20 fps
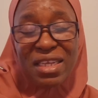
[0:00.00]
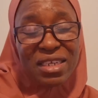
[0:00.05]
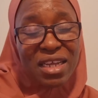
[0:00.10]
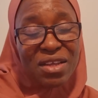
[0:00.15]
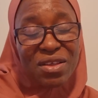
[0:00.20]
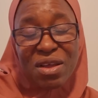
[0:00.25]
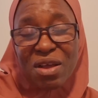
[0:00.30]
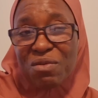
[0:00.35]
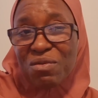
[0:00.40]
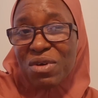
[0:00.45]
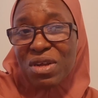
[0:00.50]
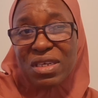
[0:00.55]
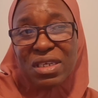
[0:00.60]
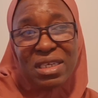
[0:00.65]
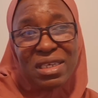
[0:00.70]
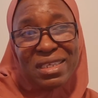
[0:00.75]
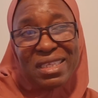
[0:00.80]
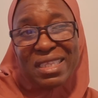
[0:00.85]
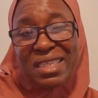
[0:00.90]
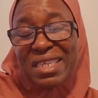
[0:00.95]
and you're
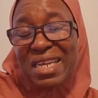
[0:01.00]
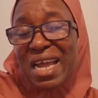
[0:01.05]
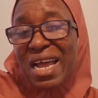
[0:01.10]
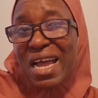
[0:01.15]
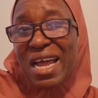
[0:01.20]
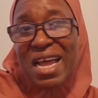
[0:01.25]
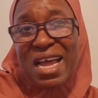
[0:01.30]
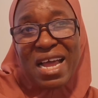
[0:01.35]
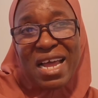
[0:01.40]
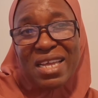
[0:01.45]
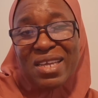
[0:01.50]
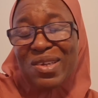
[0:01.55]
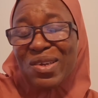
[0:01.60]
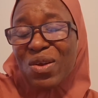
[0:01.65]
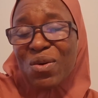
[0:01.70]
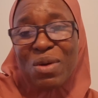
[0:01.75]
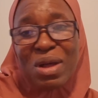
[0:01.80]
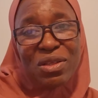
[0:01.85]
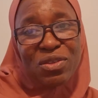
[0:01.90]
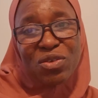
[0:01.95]
wondering, nah, you
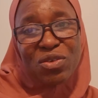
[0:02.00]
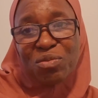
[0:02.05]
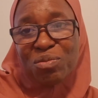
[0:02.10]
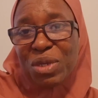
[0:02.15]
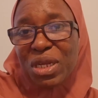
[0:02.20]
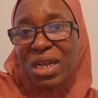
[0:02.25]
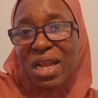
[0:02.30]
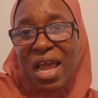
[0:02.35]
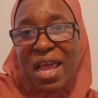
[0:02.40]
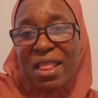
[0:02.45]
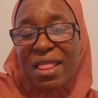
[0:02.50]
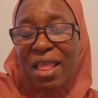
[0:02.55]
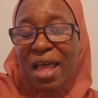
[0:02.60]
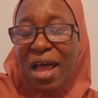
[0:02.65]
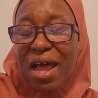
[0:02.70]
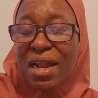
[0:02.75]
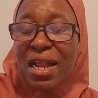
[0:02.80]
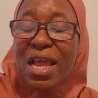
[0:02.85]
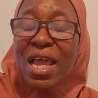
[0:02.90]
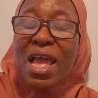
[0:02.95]
don't want to be like
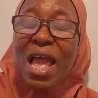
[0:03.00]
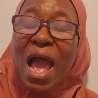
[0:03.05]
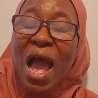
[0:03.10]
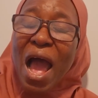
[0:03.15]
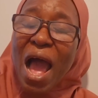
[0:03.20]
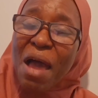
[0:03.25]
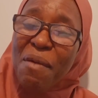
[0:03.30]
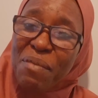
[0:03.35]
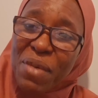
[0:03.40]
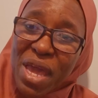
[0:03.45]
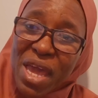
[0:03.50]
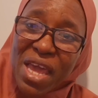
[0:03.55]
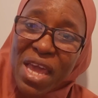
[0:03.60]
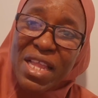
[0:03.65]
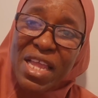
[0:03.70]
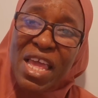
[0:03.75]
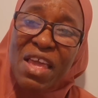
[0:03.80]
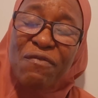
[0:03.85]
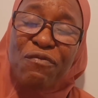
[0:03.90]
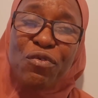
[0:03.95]
that. I
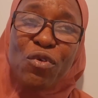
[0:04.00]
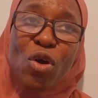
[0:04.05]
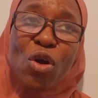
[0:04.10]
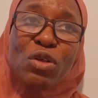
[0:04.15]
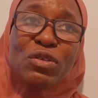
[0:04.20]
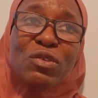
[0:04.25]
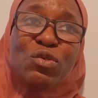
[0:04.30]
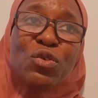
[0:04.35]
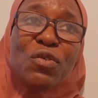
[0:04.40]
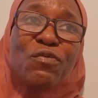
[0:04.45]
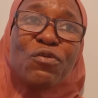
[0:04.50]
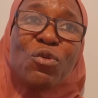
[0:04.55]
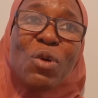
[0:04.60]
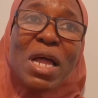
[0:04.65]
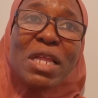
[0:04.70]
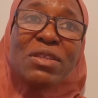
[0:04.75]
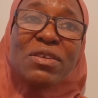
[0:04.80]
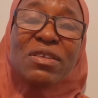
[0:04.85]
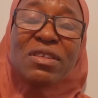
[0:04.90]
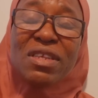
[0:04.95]
mean, if you
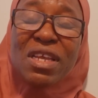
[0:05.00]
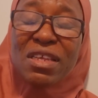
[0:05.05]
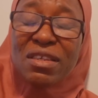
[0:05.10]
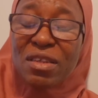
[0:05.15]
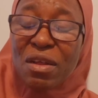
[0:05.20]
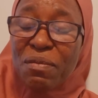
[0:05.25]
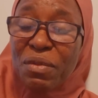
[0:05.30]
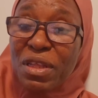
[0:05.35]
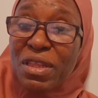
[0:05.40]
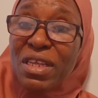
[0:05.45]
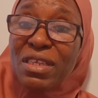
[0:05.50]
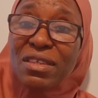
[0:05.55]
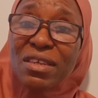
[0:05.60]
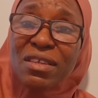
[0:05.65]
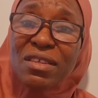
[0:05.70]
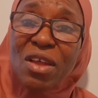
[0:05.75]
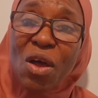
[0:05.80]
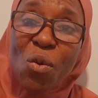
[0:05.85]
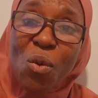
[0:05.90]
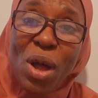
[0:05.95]
want to say something, this
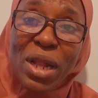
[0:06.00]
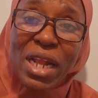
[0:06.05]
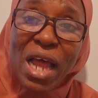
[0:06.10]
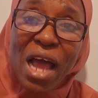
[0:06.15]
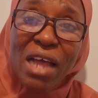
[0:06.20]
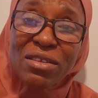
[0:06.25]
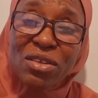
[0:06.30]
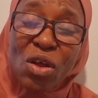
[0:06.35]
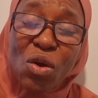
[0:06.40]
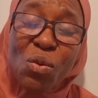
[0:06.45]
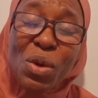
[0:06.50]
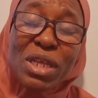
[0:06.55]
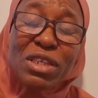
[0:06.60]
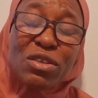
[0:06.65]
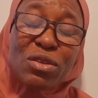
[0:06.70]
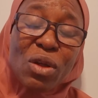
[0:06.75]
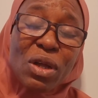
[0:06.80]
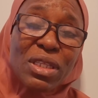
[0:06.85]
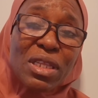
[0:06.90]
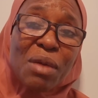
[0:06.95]
is someone that has always
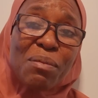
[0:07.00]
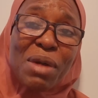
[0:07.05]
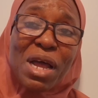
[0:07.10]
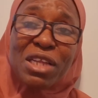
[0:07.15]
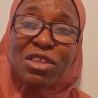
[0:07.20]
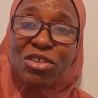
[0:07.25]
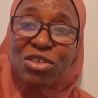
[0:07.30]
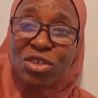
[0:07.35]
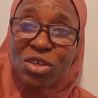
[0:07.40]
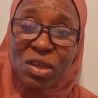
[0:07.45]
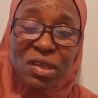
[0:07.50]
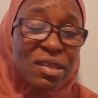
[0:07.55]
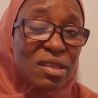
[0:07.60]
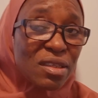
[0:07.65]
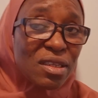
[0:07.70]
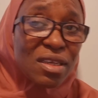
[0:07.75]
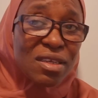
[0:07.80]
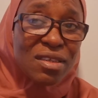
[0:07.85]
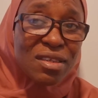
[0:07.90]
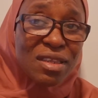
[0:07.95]
talked about
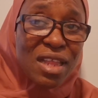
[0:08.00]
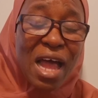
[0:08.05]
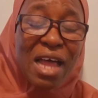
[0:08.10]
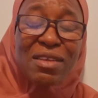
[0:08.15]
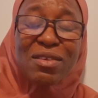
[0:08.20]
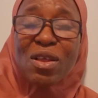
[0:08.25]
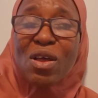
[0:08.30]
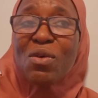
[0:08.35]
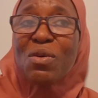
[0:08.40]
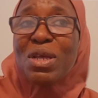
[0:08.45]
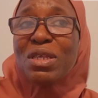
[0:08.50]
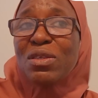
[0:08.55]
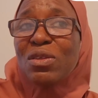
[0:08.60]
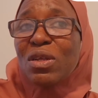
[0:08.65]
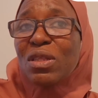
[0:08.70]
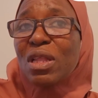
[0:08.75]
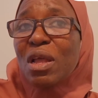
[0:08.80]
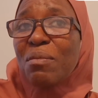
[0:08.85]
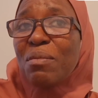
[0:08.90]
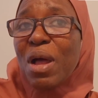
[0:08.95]
justice, that has always
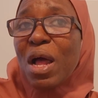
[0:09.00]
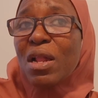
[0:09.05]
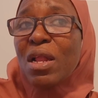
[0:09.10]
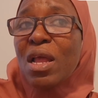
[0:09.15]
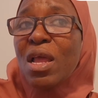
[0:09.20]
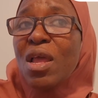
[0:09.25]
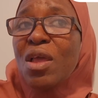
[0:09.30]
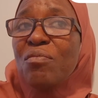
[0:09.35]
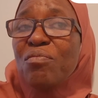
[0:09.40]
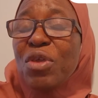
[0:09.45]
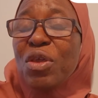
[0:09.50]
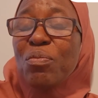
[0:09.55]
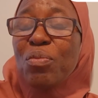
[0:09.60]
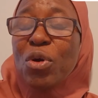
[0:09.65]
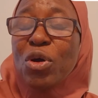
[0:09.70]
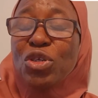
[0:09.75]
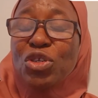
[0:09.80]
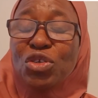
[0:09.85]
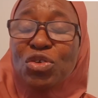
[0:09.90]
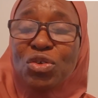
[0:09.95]
talked about
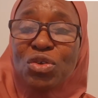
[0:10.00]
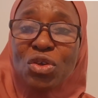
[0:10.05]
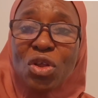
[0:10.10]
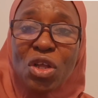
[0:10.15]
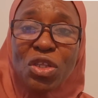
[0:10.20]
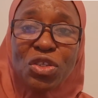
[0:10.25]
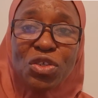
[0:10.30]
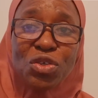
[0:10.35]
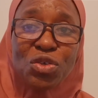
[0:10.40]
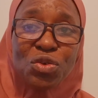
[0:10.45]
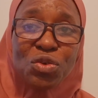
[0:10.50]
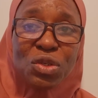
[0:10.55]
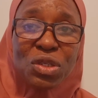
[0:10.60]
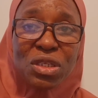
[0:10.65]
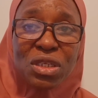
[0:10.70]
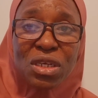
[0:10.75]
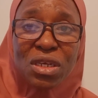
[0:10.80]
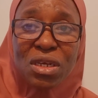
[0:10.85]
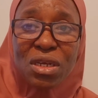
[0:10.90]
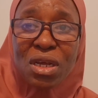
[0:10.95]
people should not use
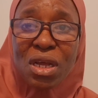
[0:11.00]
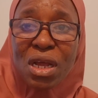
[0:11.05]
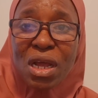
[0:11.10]
the